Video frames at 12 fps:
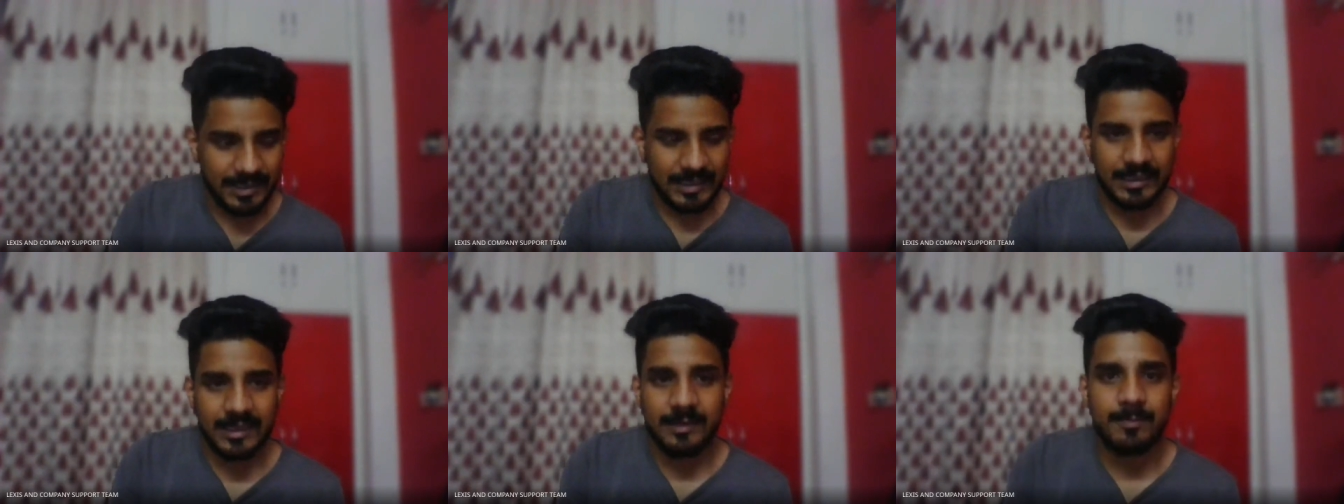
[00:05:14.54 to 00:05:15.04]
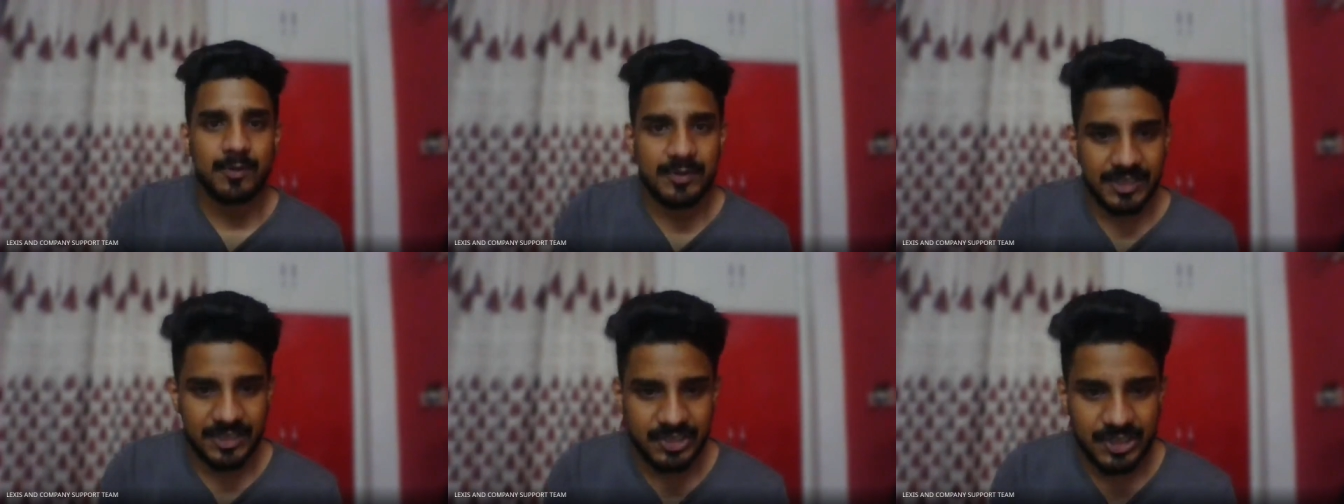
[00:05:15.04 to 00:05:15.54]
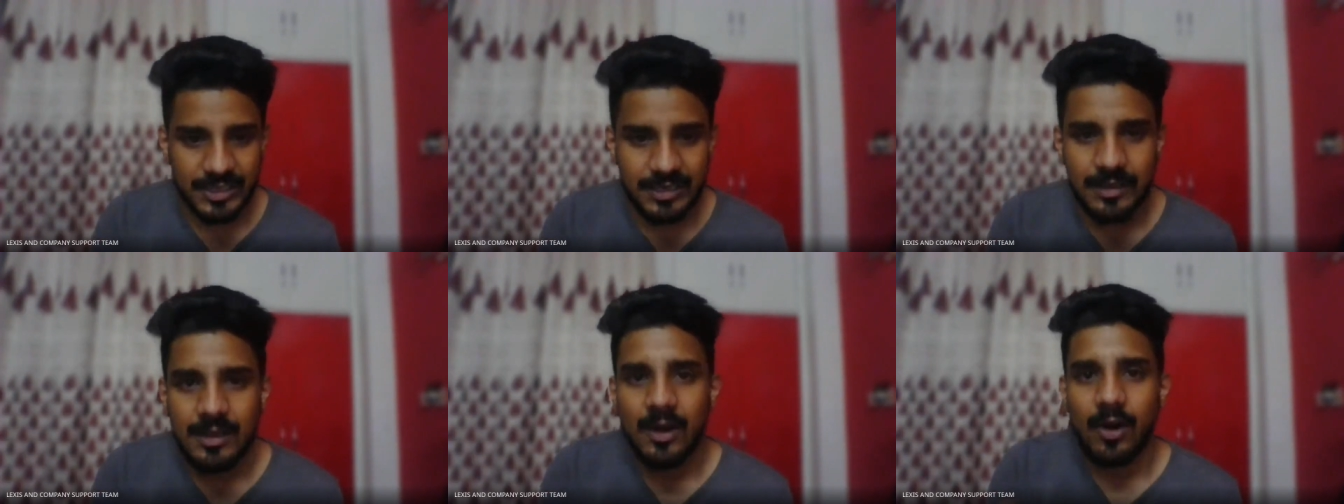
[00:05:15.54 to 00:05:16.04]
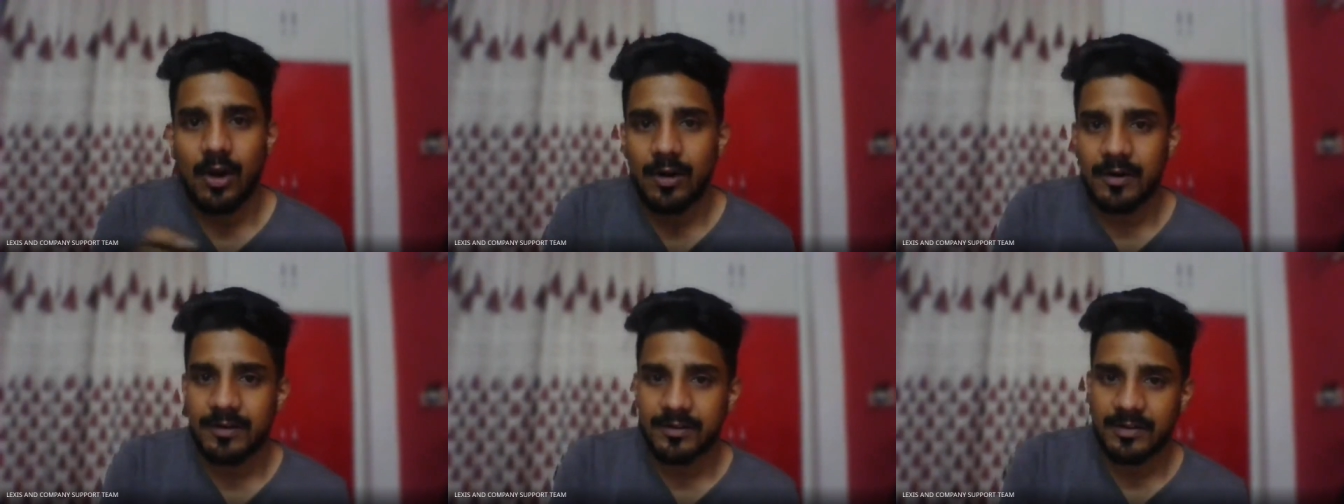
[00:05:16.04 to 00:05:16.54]
in a possession
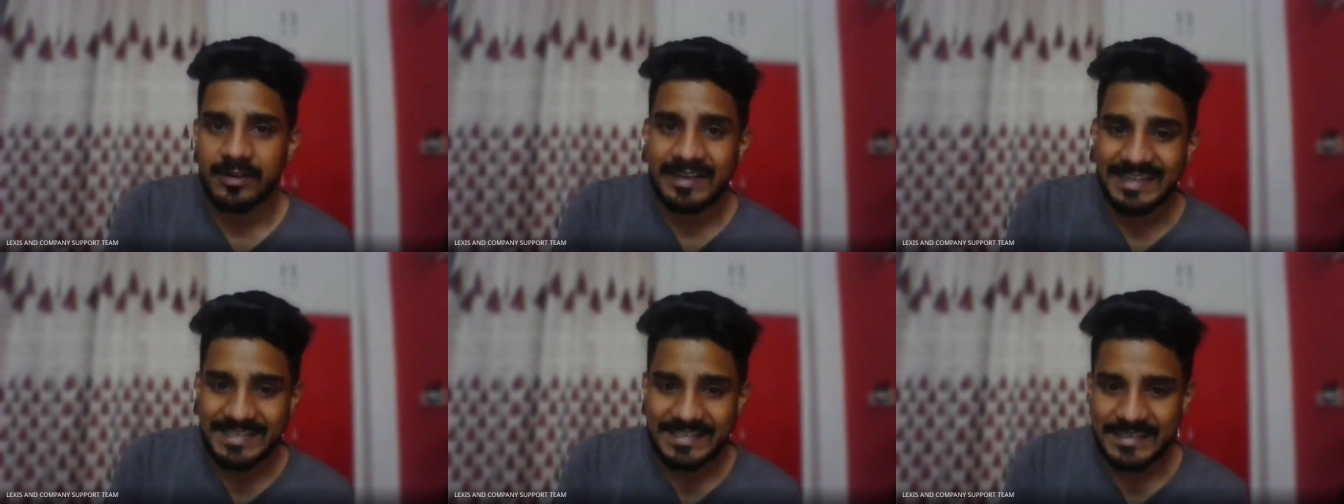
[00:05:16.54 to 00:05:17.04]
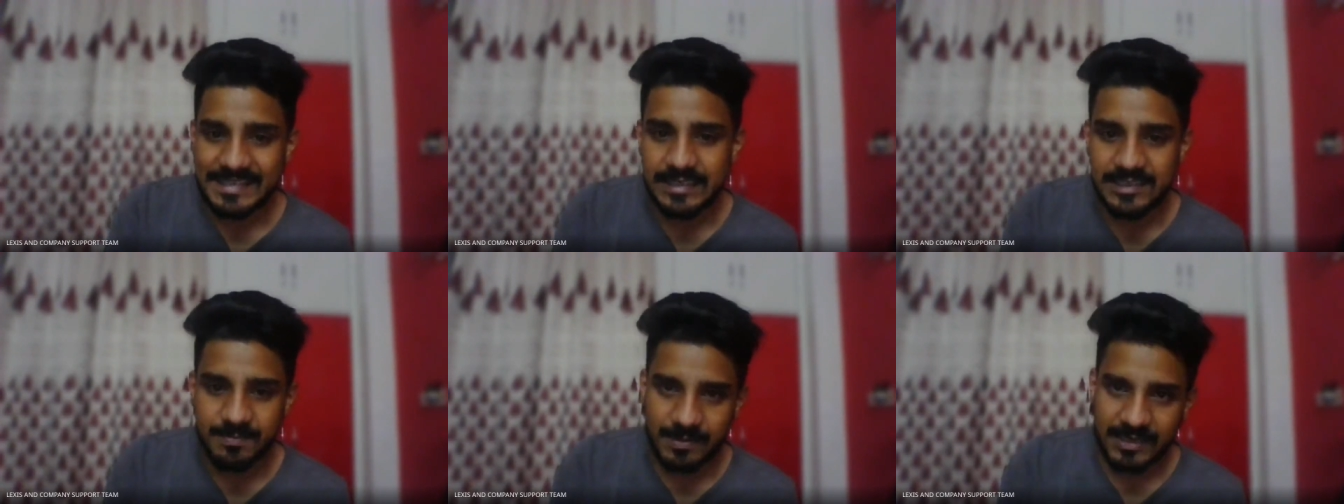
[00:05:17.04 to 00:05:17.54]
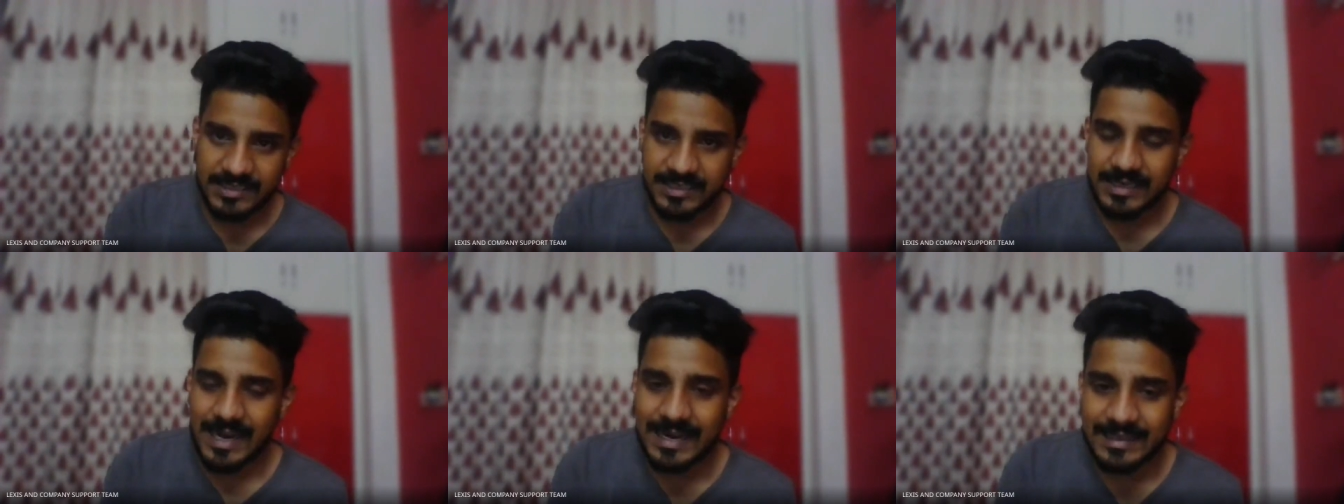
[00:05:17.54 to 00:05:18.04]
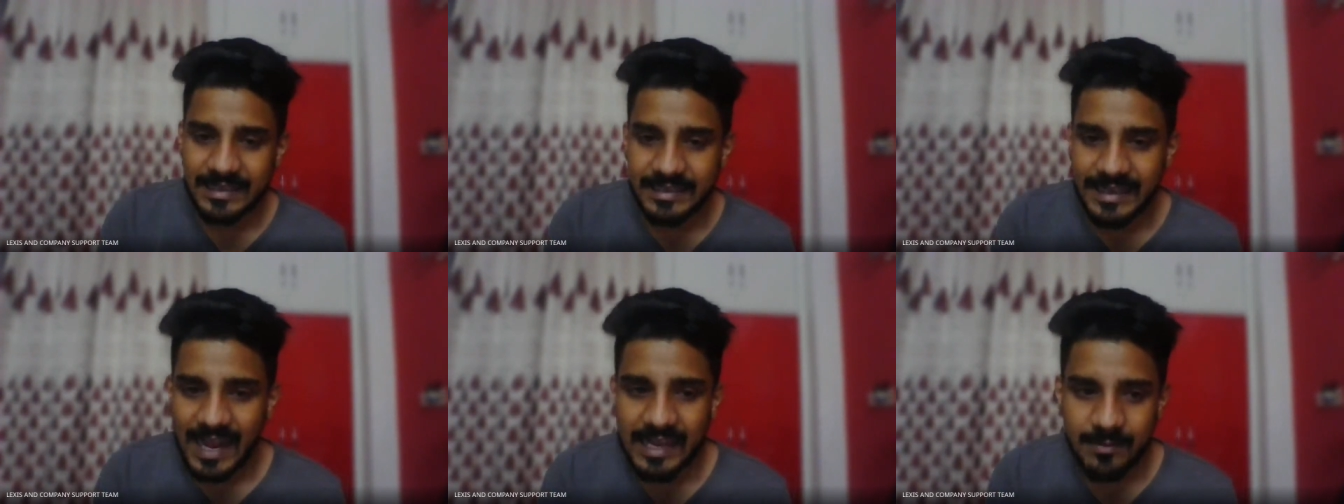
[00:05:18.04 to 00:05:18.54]
or the deceased person at the
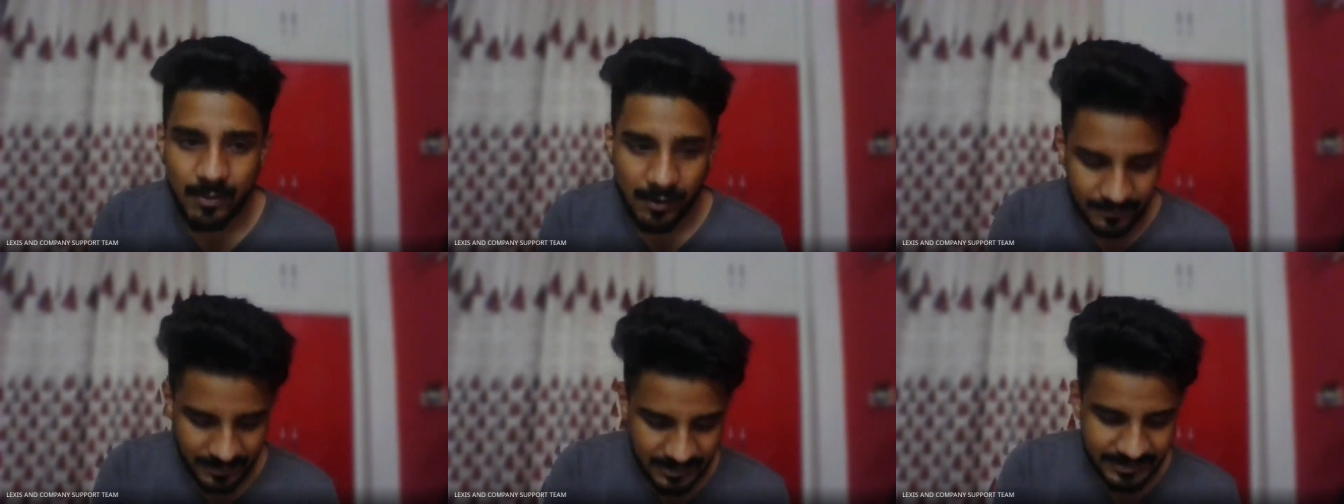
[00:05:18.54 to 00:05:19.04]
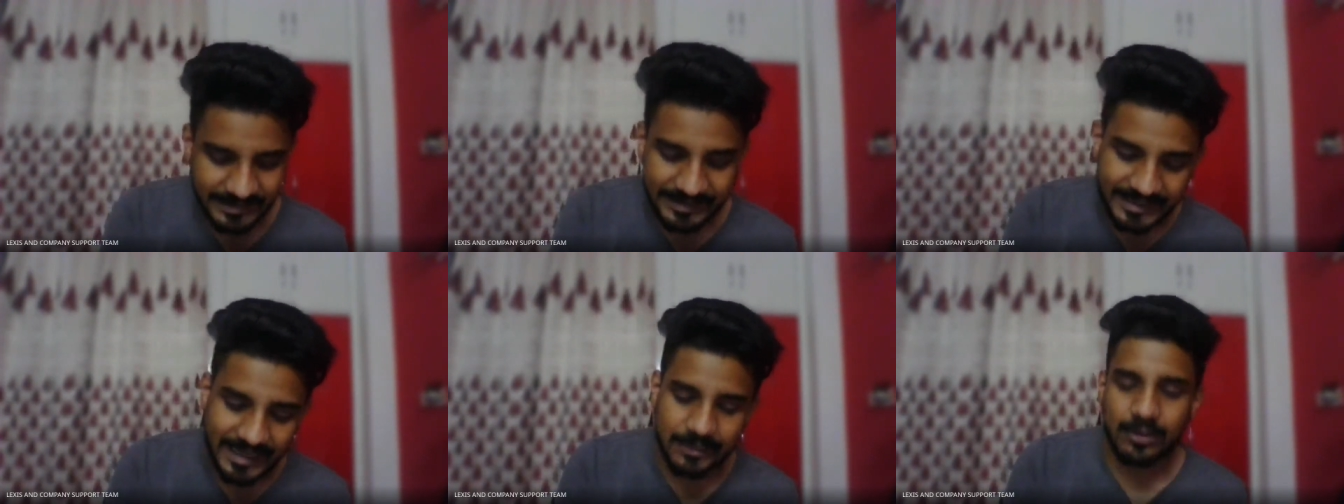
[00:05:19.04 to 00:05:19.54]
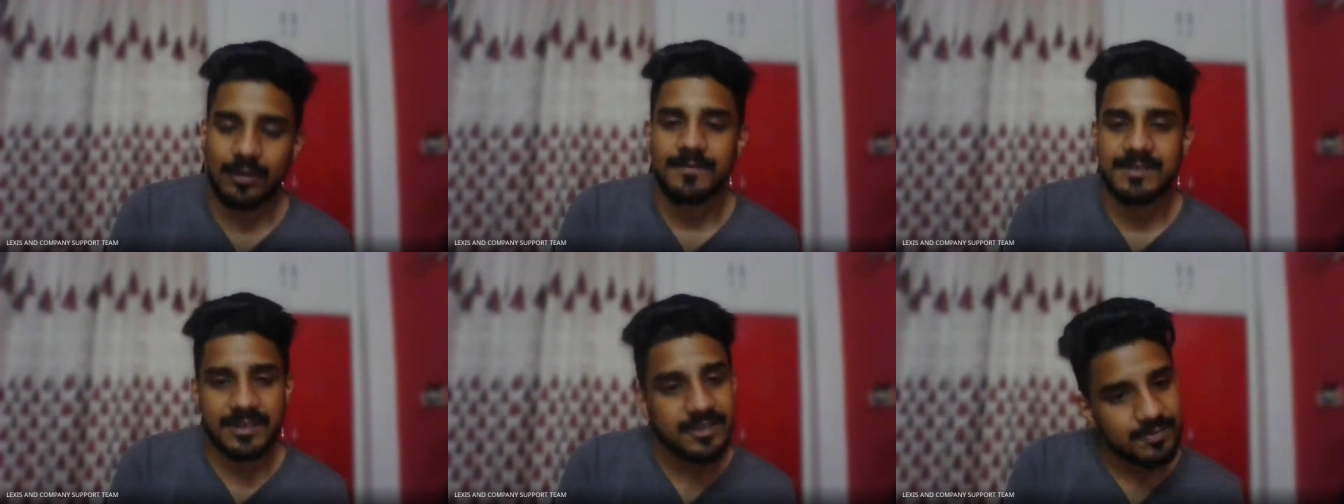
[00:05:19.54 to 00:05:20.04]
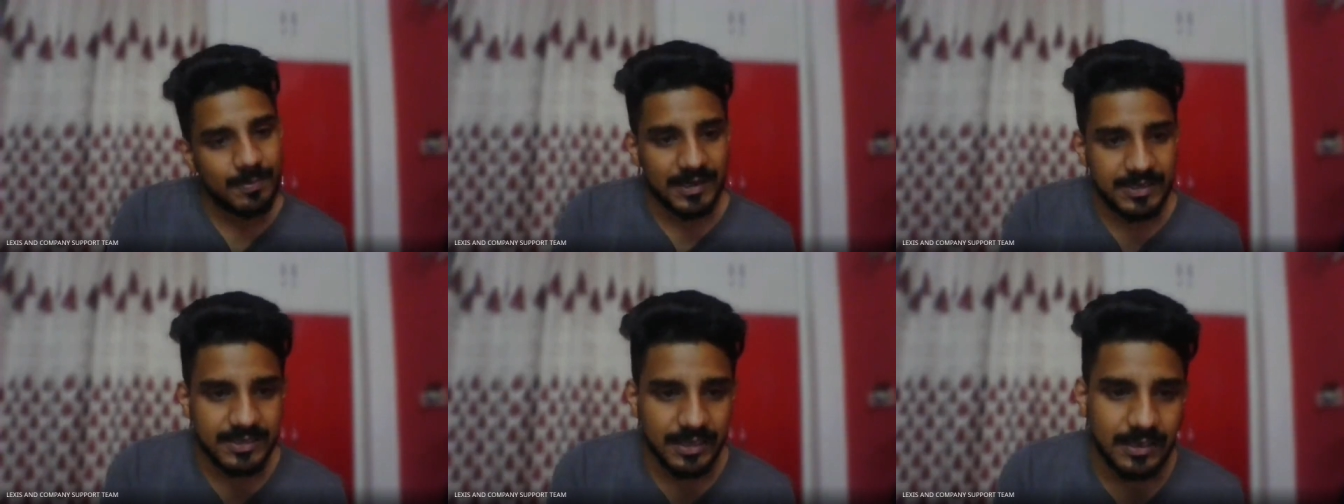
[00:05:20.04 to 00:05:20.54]
time of death of such
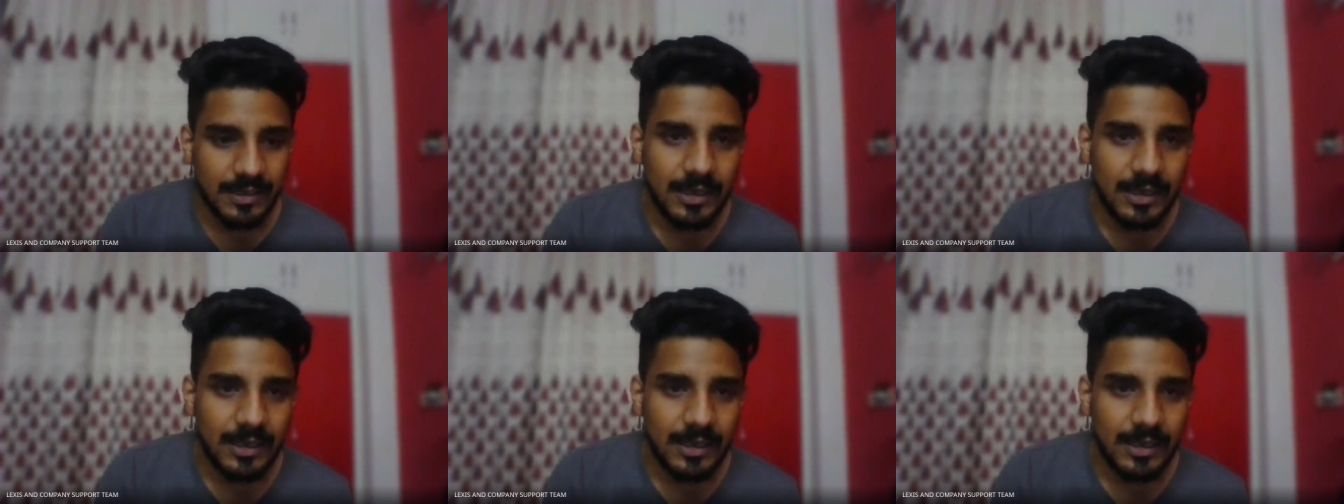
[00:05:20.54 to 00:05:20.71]
person.